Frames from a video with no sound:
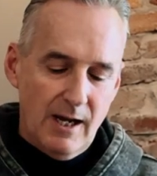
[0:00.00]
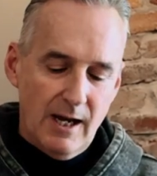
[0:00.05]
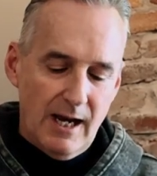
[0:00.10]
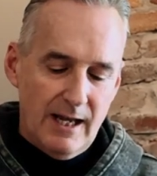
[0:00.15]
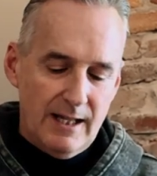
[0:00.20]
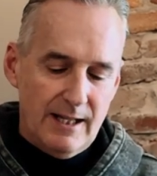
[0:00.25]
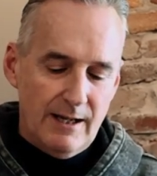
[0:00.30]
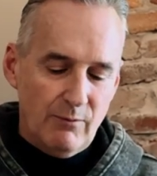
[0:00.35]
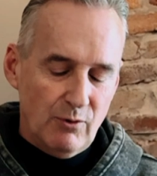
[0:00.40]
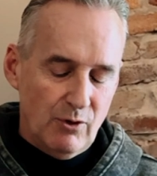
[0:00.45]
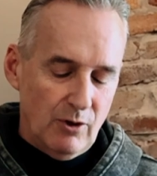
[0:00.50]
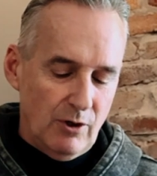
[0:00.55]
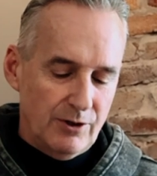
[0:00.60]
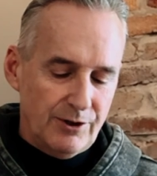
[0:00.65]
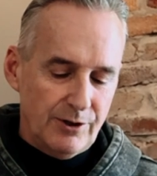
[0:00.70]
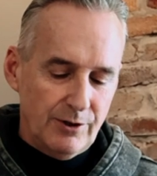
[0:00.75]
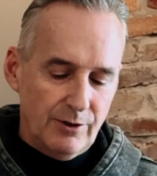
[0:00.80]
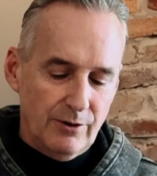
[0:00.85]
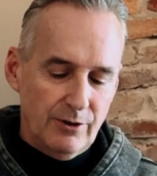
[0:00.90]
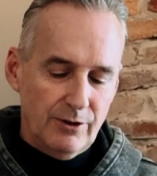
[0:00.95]
And then we're
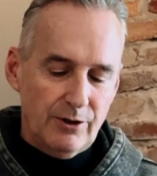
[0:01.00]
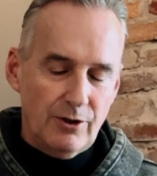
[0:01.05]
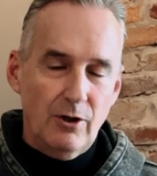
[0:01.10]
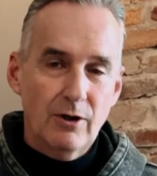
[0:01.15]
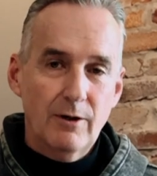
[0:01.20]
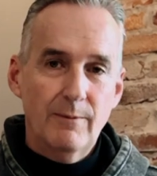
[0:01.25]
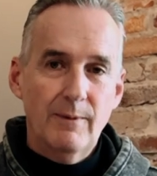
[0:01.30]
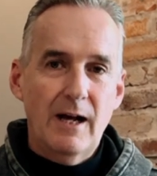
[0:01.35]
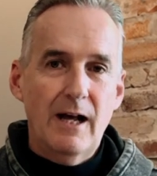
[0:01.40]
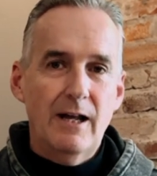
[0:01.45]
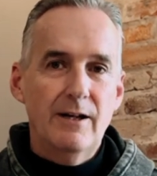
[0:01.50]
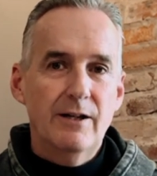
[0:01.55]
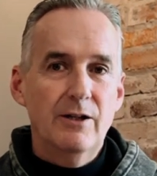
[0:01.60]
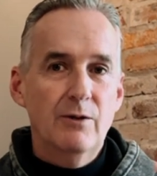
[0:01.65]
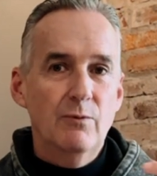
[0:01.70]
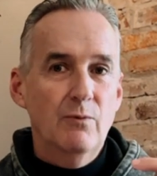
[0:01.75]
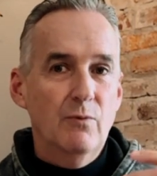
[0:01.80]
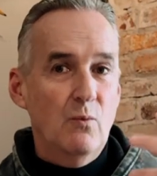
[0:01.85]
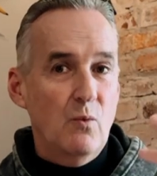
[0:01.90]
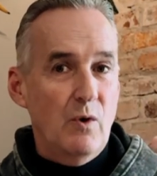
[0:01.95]
also going to talk about
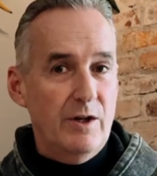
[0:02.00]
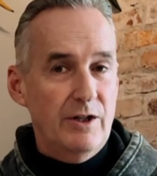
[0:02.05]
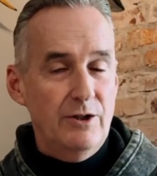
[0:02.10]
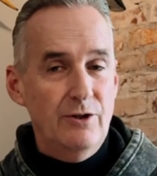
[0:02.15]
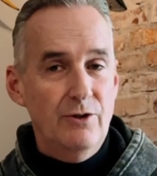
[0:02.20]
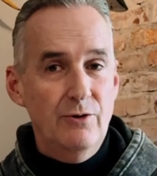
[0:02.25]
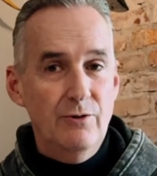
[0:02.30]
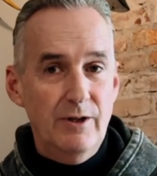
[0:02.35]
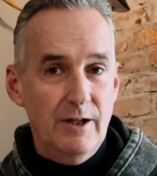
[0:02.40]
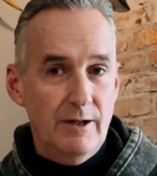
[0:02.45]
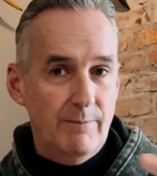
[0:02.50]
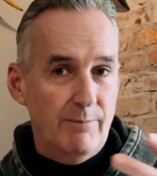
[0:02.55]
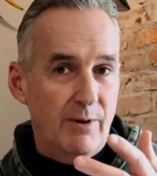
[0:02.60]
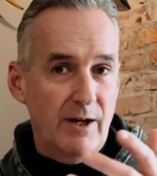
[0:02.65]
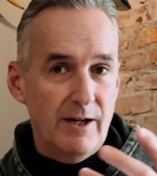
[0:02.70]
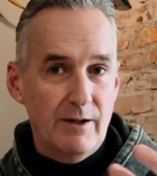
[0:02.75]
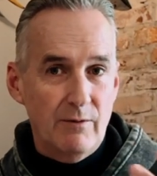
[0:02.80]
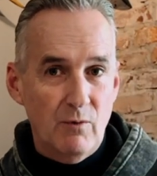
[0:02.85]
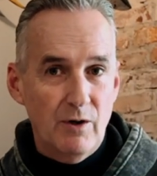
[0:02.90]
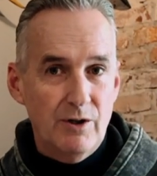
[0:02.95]
when you do get a
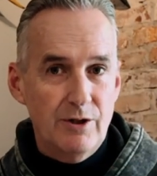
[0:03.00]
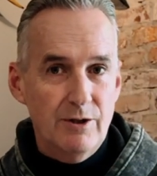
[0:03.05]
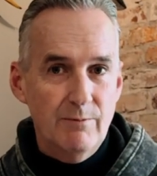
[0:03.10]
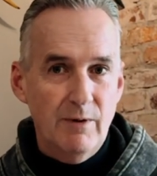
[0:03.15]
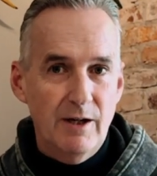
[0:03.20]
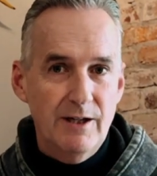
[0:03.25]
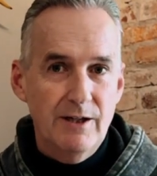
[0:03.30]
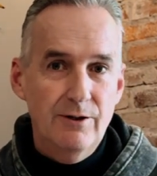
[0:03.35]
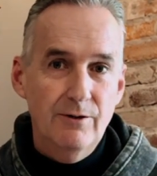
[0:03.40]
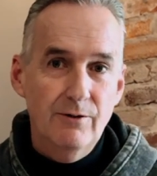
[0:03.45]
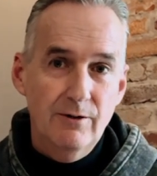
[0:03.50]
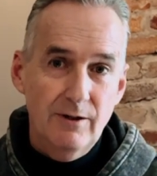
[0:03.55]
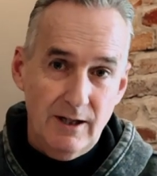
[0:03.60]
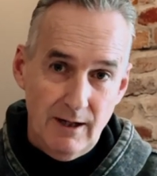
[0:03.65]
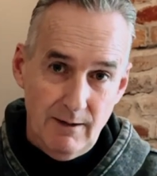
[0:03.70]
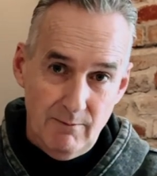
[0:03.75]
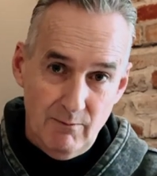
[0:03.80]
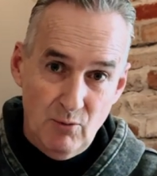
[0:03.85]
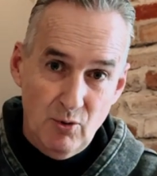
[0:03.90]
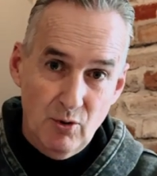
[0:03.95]
bite, what you might do to
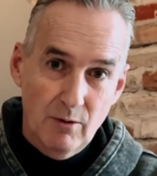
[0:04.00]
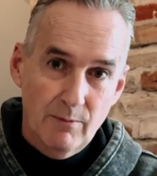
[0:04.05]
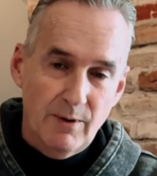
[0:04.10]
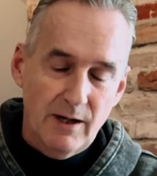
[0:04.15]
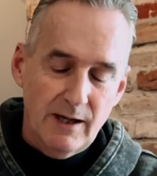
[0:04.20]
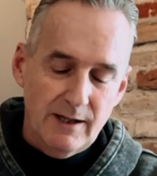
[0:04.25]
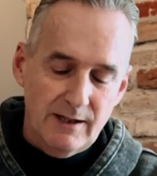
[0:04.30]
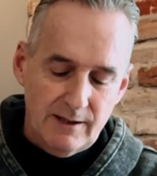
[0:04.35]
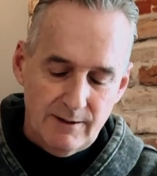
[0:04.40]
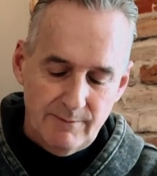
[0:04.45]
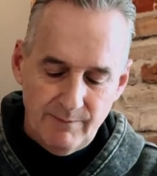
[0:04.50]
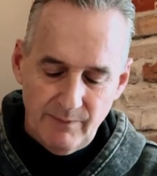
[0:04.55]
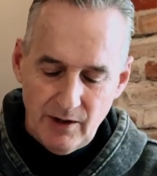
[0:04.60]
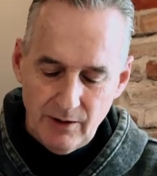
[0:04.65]
get more bites.